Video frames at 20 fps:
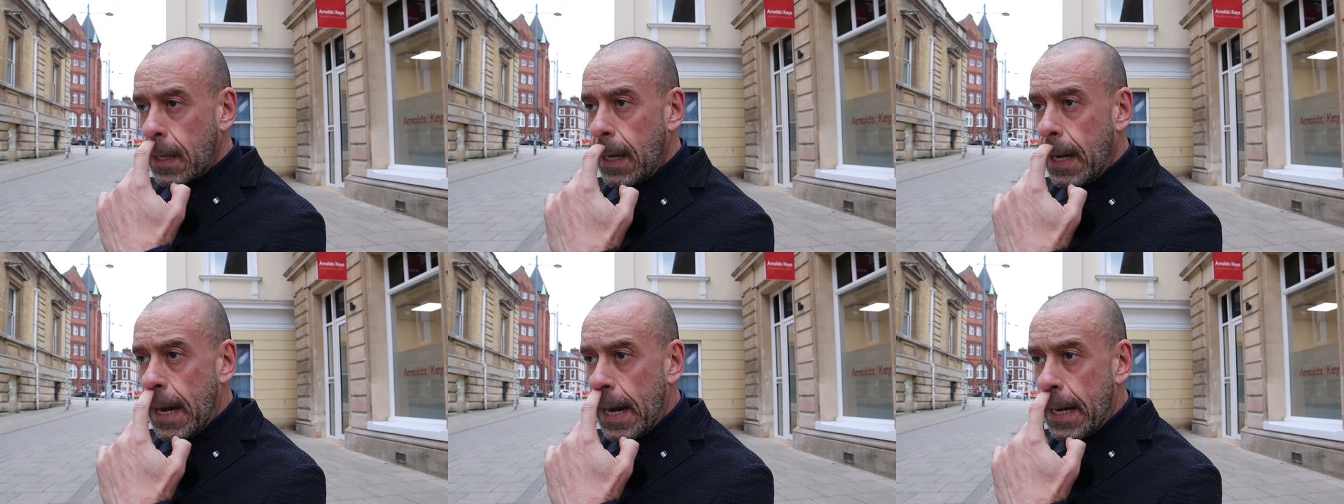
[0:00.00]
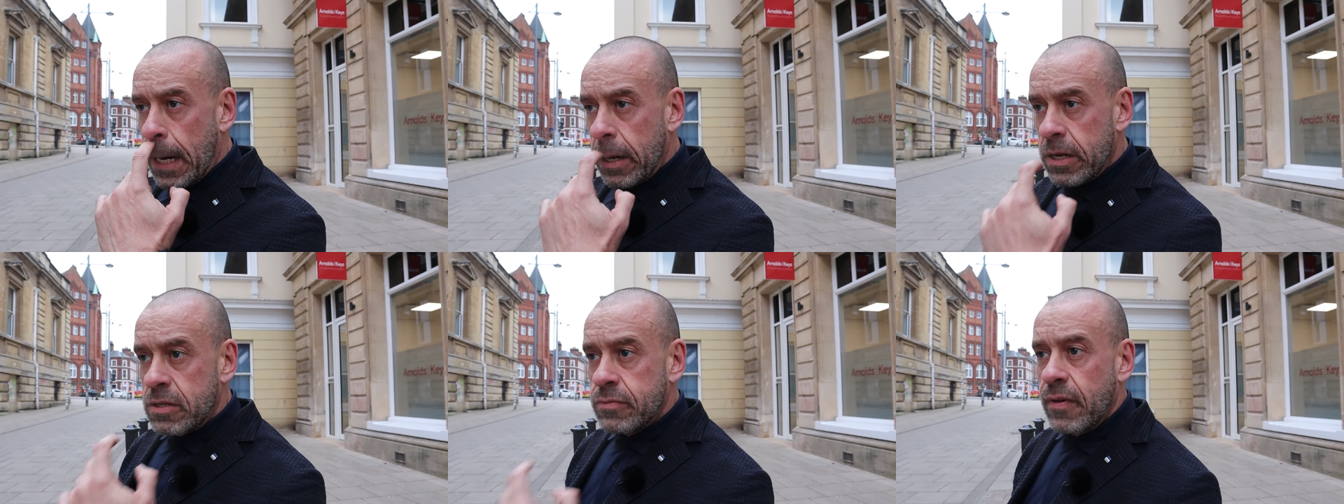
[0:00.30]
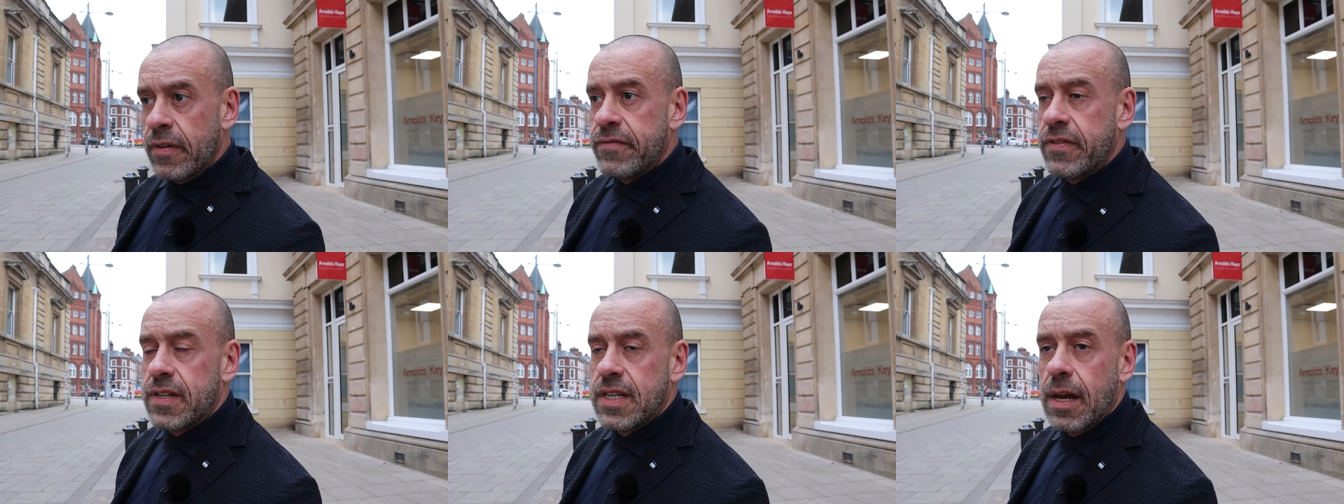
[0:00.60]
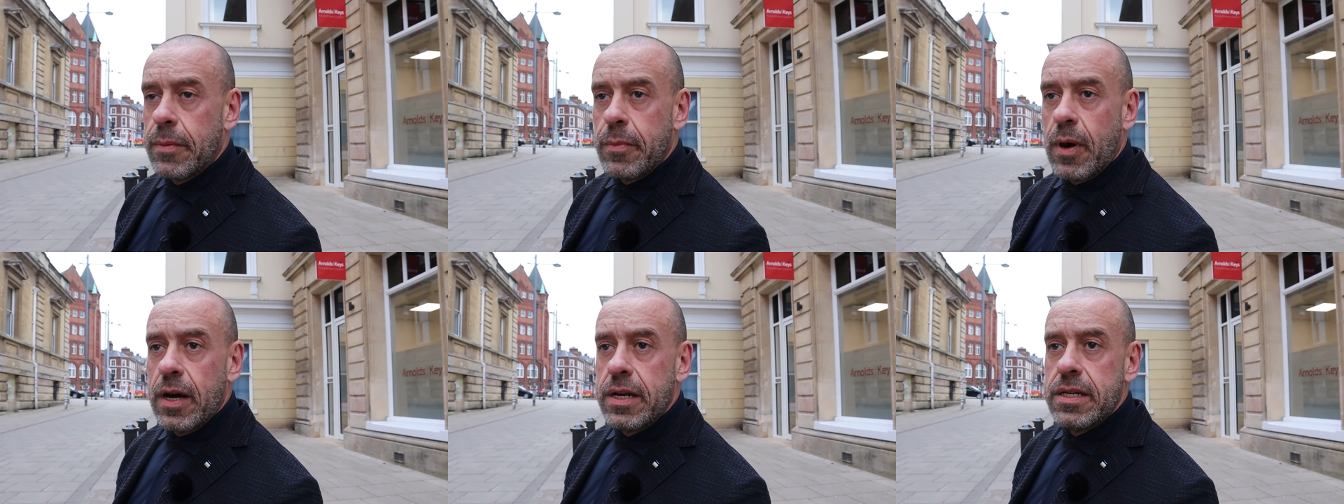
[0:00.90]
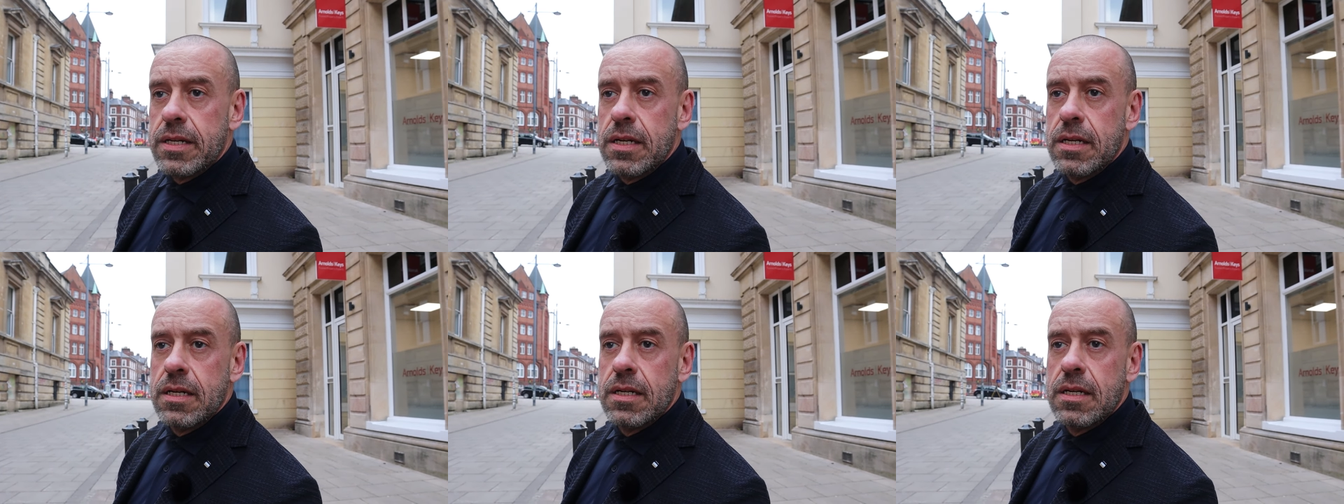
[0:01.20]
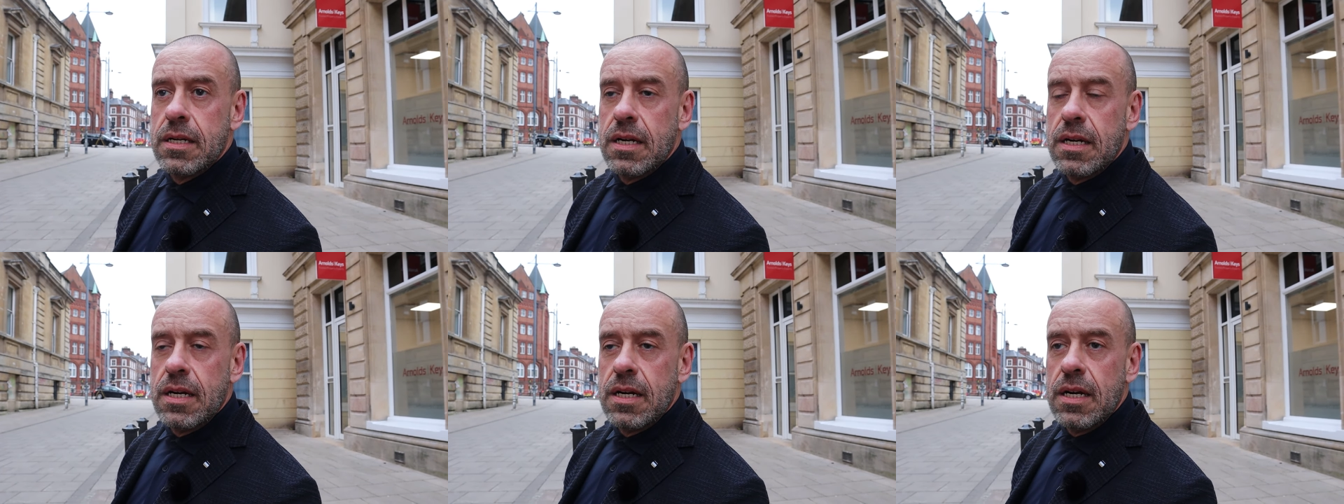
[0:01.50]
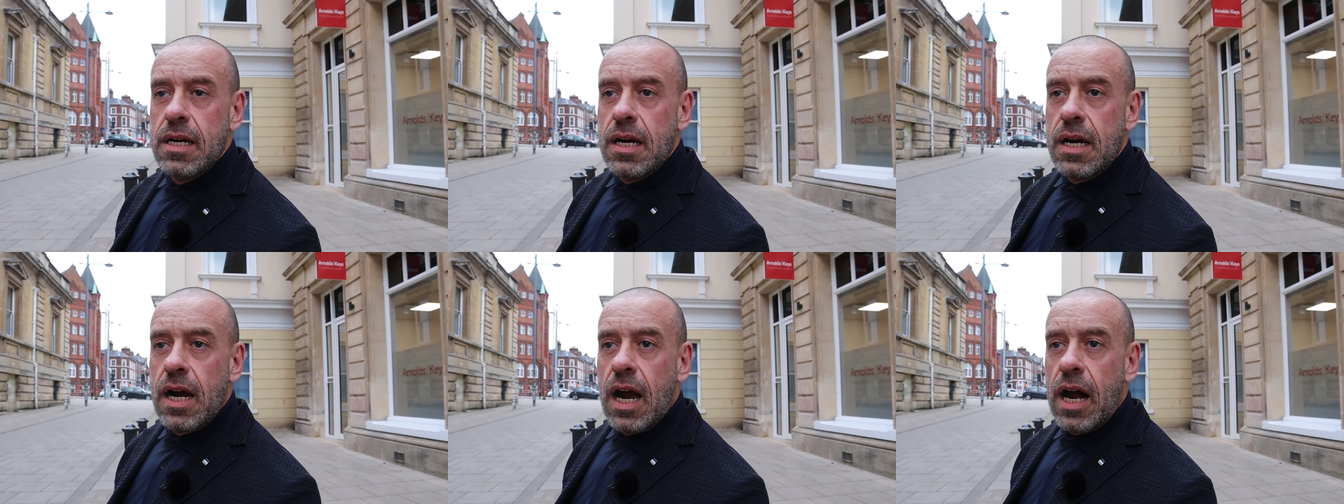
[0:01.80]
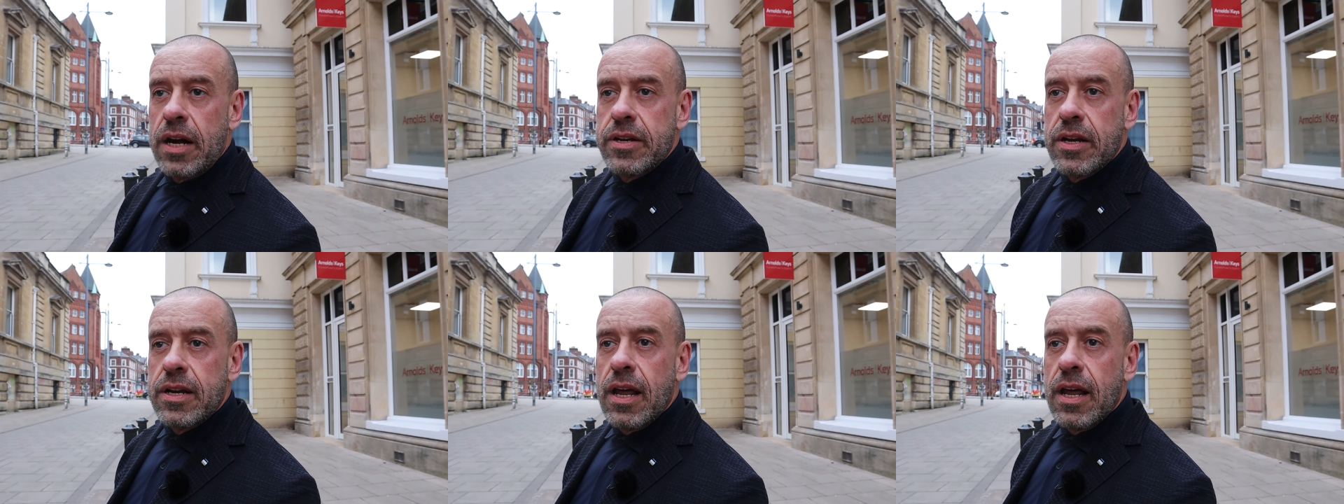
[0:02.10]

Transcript: And I was with someone and